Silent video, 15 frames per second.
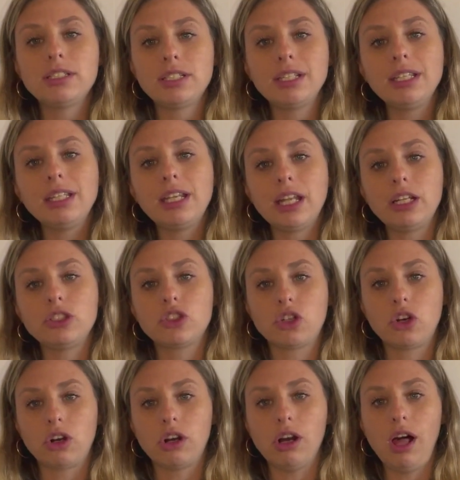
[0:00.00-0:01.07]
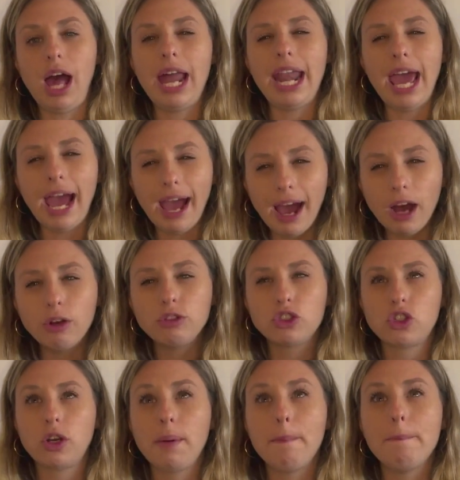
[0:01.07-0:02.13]
a teenage girl and how
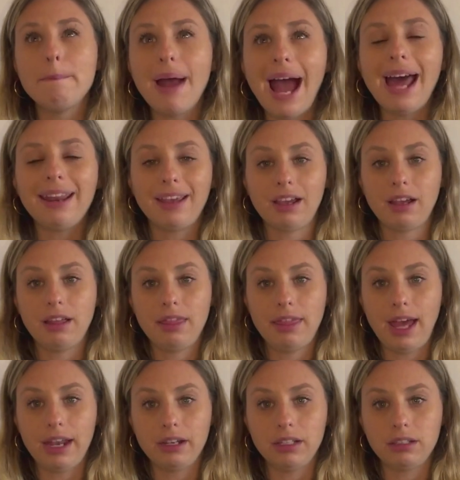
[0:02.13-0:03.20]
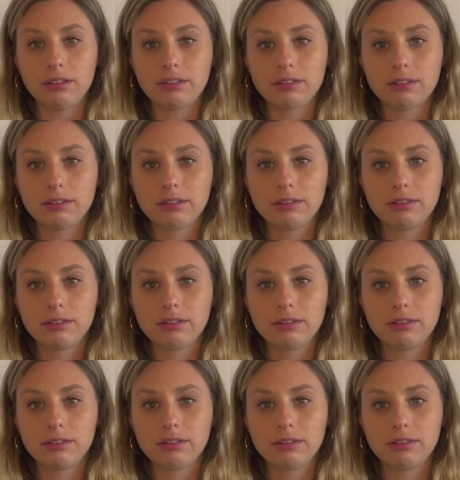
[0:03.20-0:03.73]
traumatic that is.